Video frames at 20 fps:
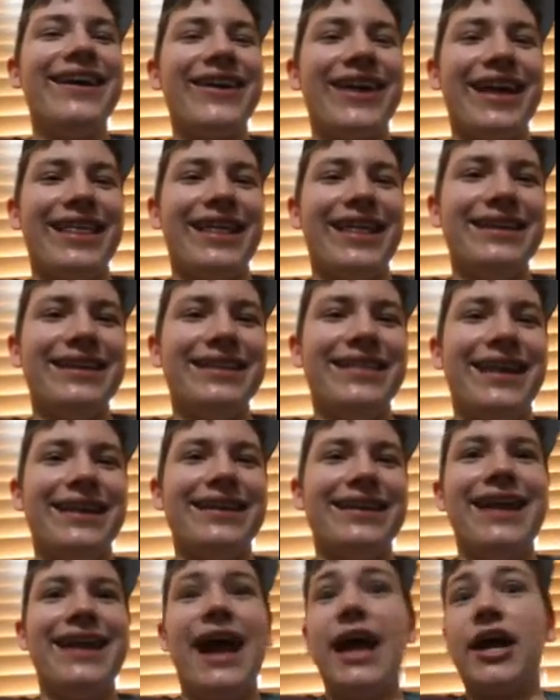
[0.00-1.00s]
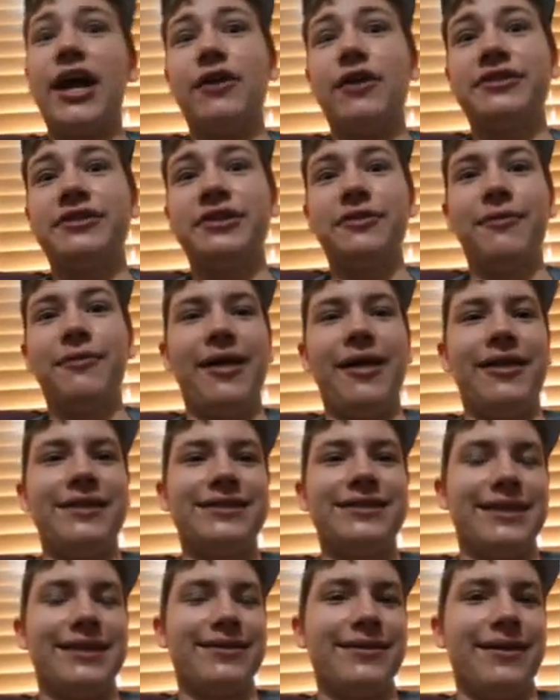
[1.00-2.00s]
that did, that did not go too well
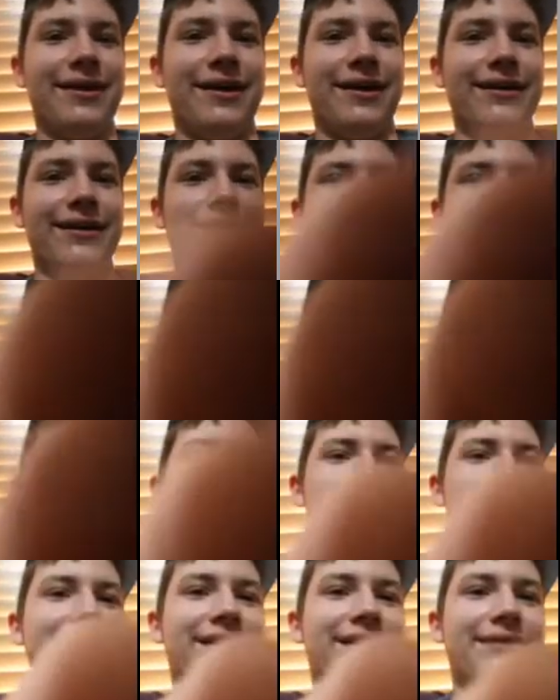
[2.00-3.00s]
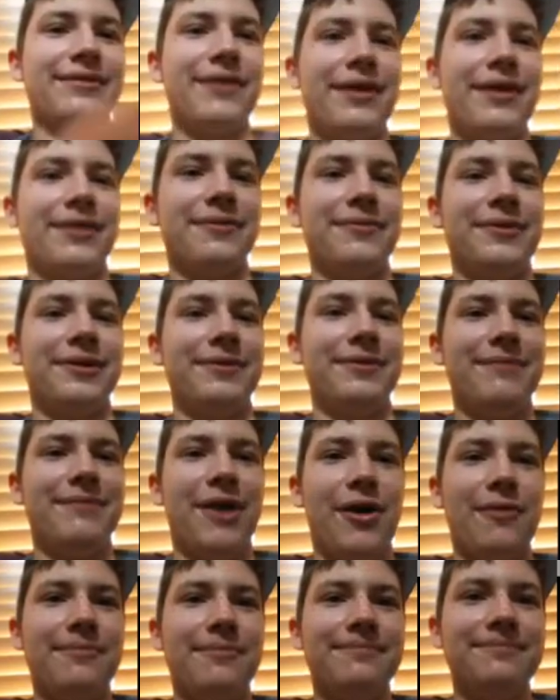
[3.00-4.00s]
as I thought, as I thought it would.
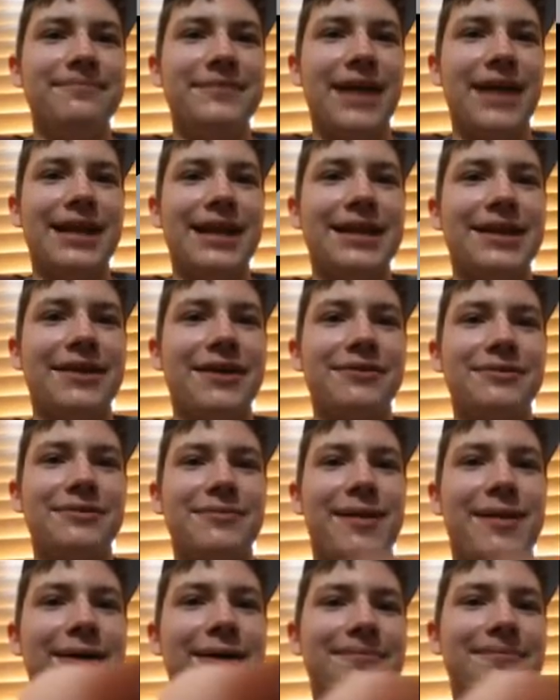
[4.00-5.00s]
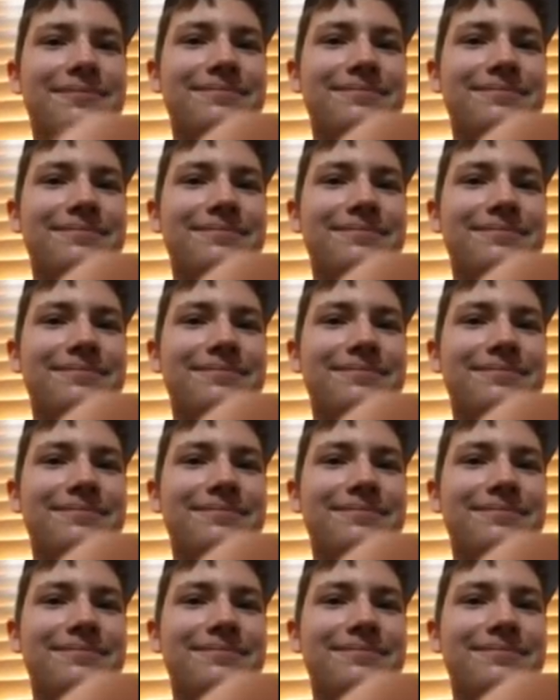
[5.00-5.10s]
Nope, that didn't go as well.